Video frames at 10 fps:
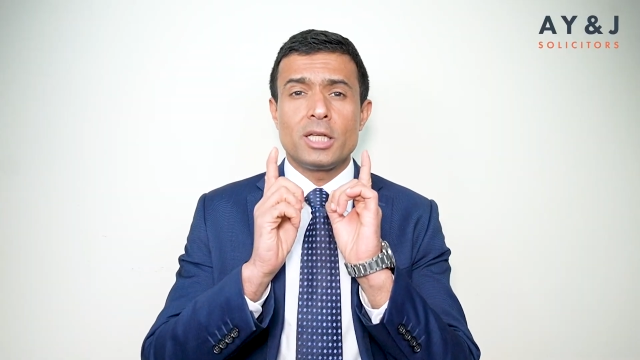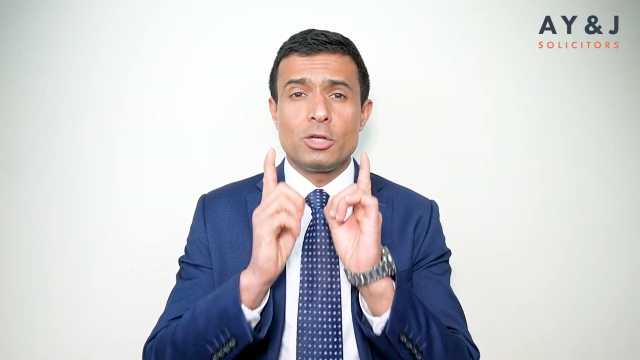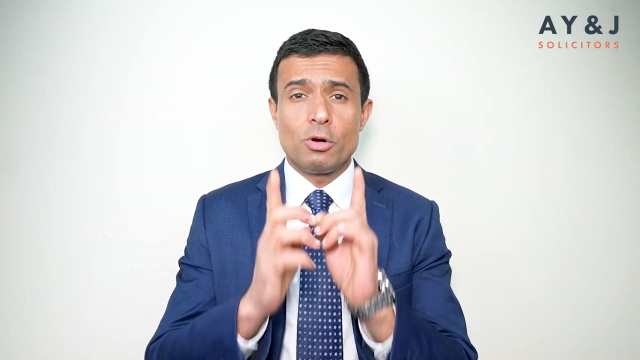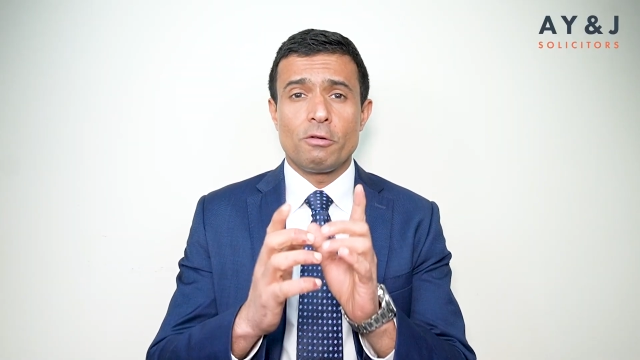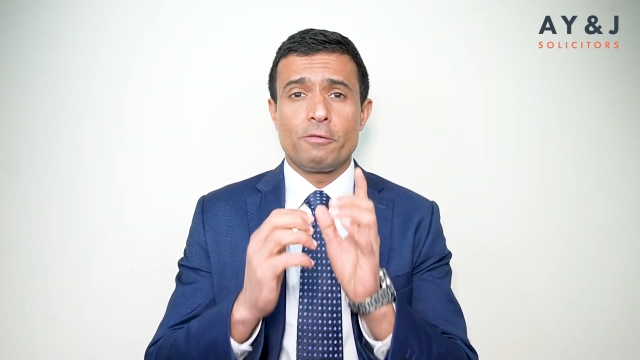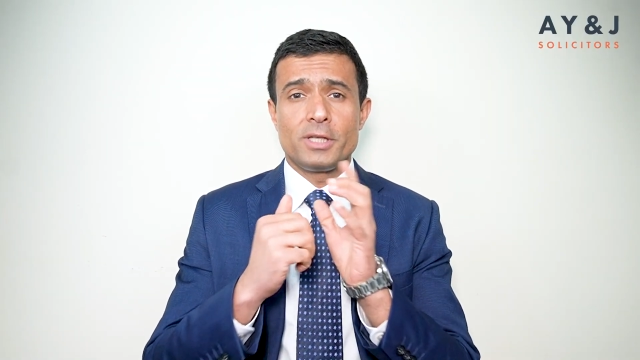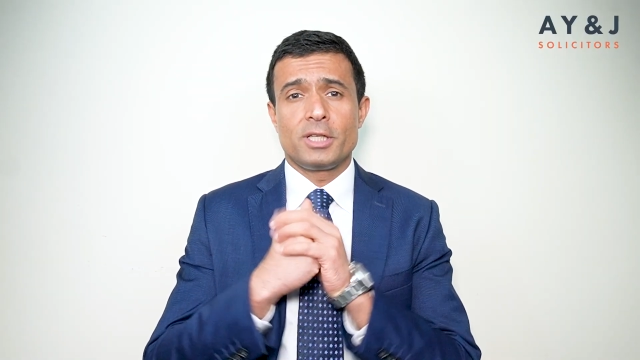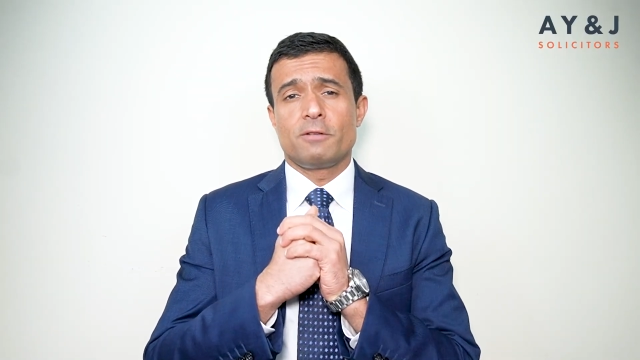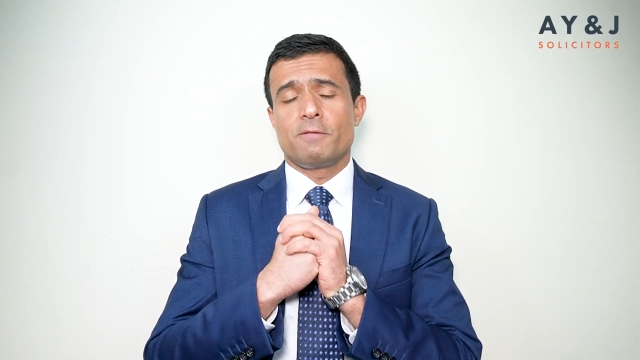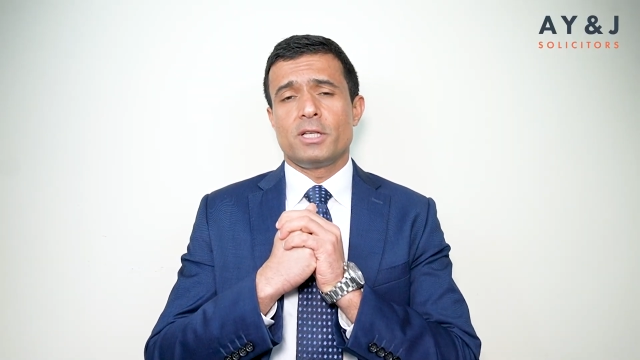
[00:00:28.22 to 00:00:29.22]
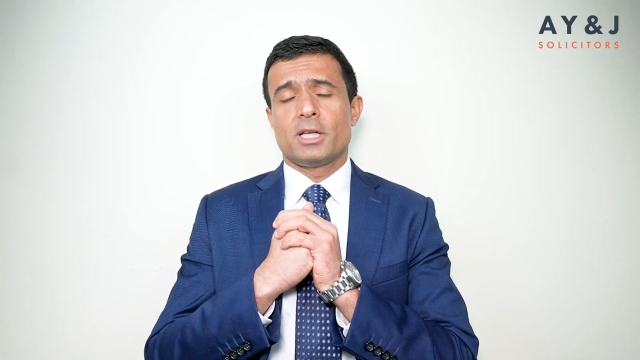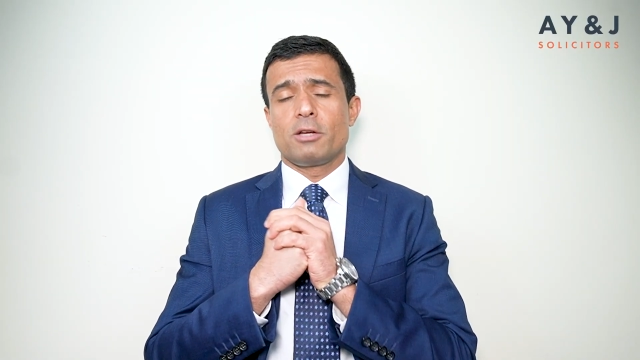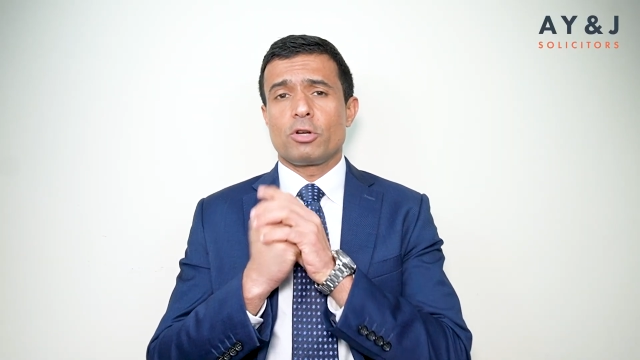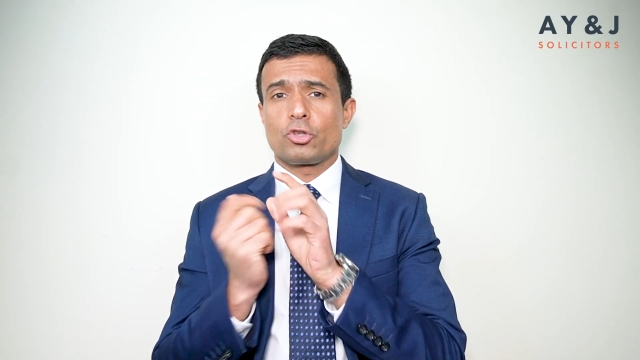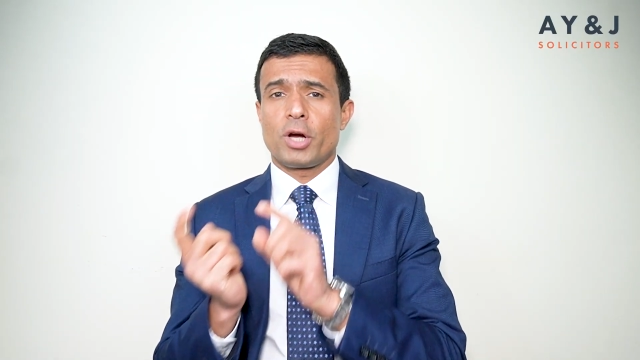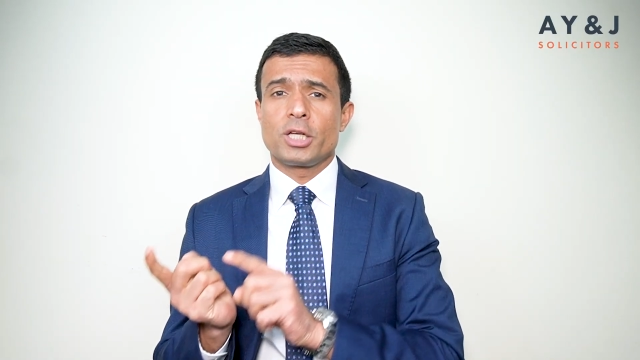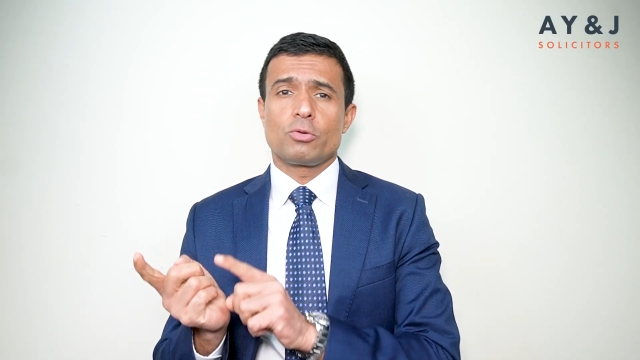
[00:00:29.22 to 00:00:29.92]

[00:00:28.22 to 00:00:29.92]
say you have a visit visa, you're trying